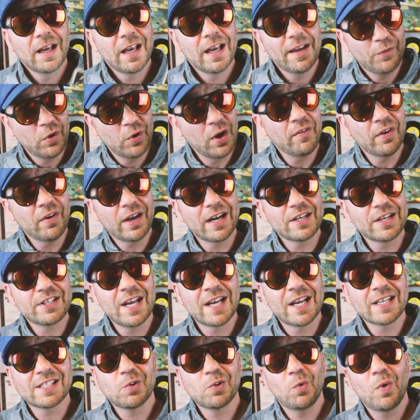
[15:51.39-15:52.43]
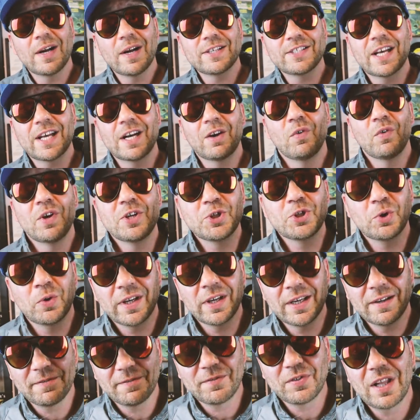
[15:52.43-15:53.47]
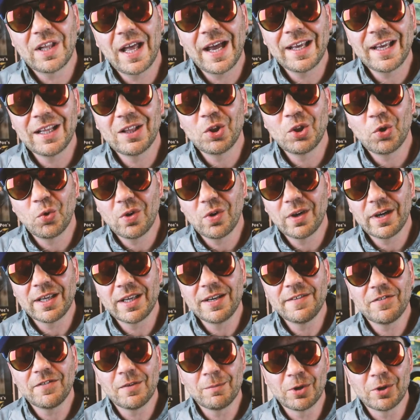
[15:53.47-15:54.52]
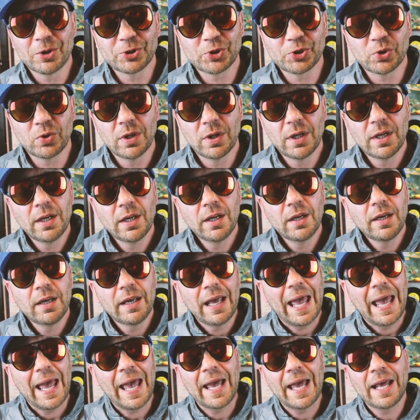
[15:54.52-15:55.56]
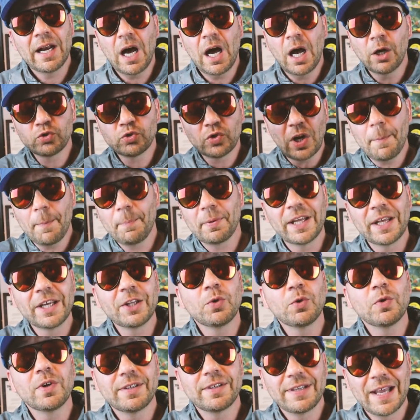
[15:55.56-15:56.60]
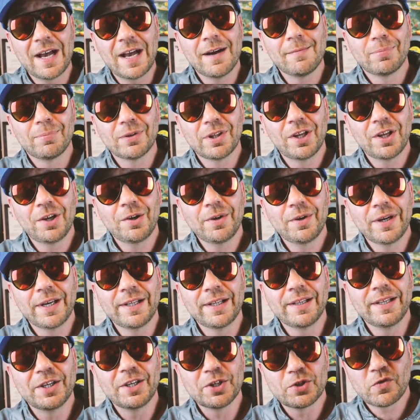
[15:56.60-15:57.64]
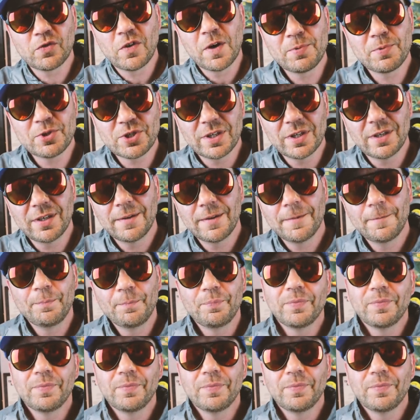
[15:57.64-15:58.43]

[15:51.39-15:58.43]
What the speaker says: If you ever get a chance to watch that original flying lure infomercial, and I'll drop a link to it down below in the description,